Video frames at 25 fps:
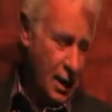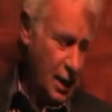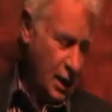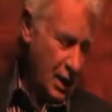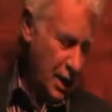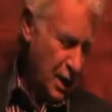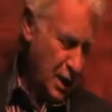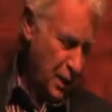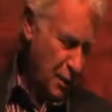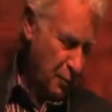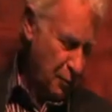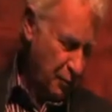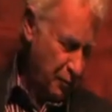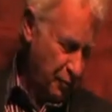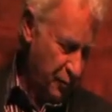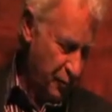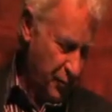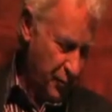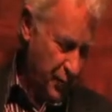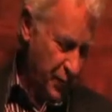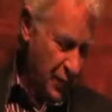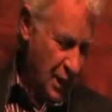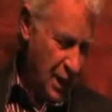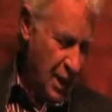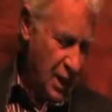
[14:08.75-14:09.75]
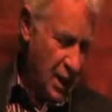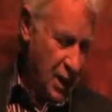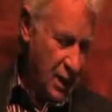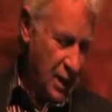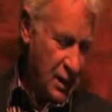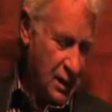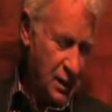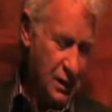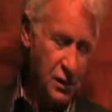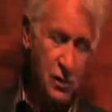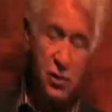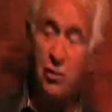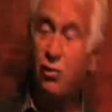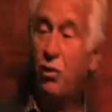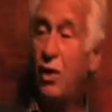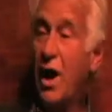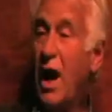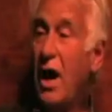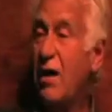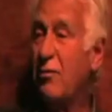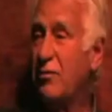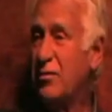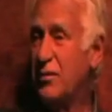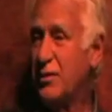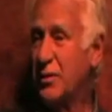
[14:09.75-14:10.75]
Um,
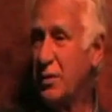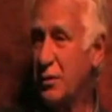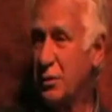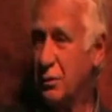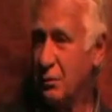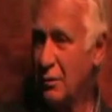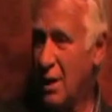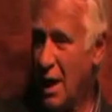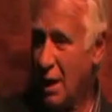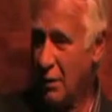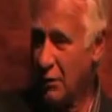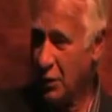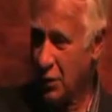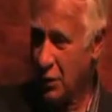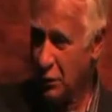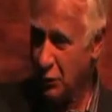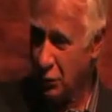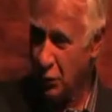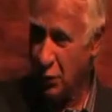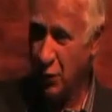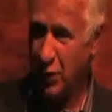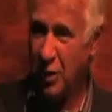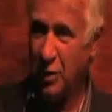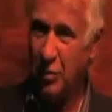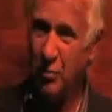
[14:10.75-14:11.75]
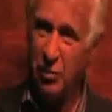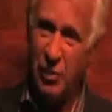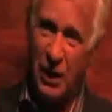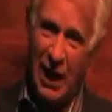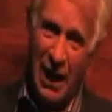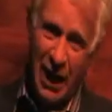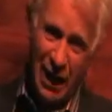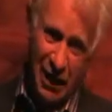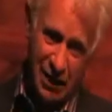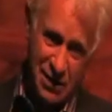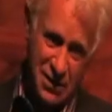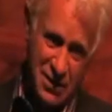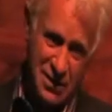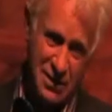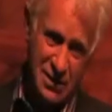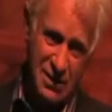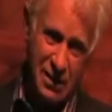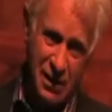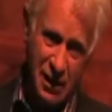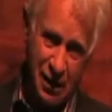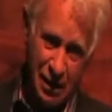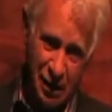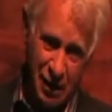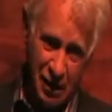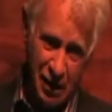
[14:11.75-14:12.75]
Kraft, who now own Green and Blacks,
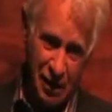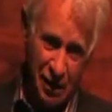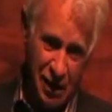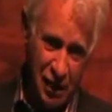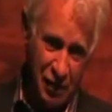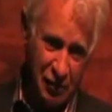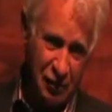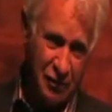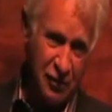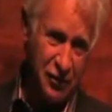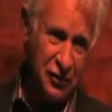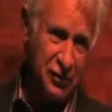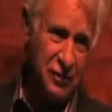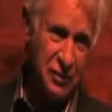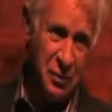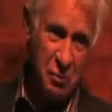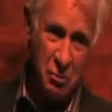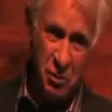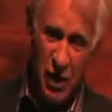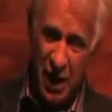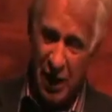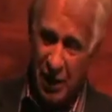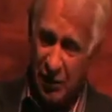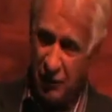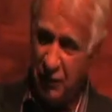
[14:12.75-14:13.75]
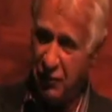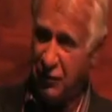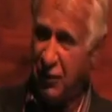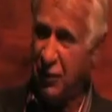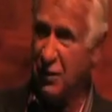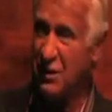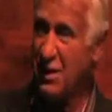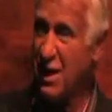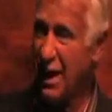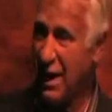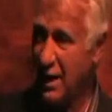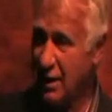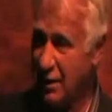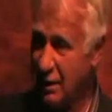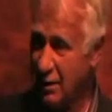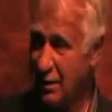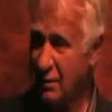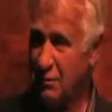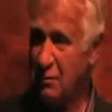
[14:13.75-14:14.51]
uh, have paid for 10